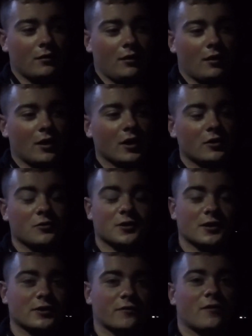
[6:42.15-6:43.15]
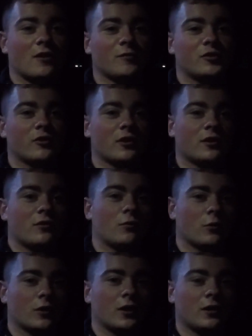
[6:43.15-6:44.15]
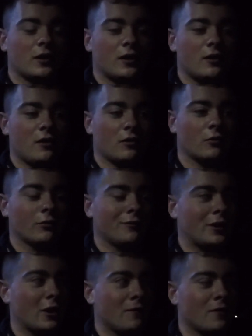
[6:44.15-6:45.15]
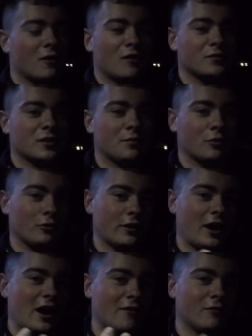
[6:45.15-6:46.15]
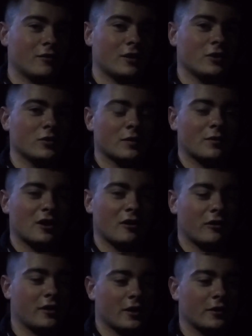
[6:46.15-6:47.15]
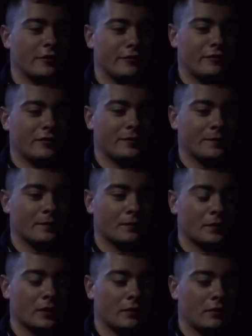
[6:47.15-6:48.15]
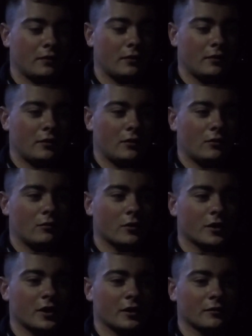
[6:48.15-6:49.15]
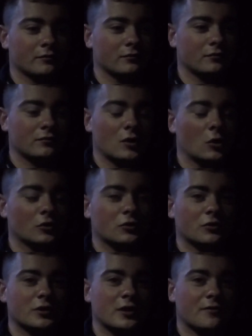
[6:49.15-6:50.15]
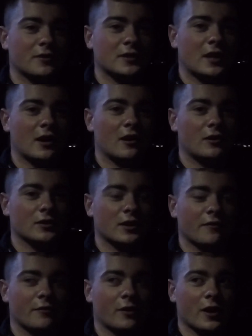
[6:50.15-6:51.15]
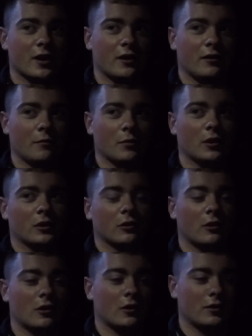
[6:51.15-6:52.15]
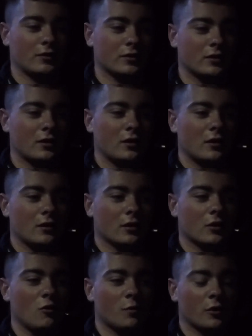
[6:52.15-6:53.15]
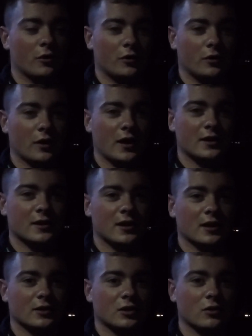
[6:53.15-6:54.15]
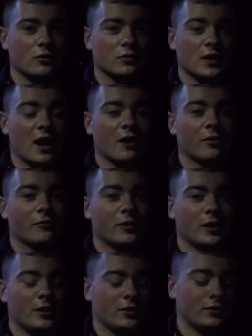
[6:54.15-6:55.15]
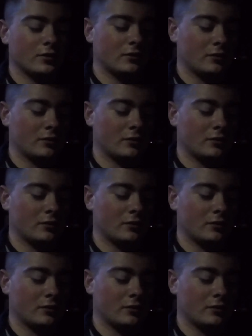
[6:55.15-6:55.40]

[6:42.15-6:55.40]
I used it as a farm truck, working at Golden Valley Farms. It pulled everything you could probably think of, running all sorts of different tires. I've ran Mud Claws, Cooper, ATS 2s and 3s,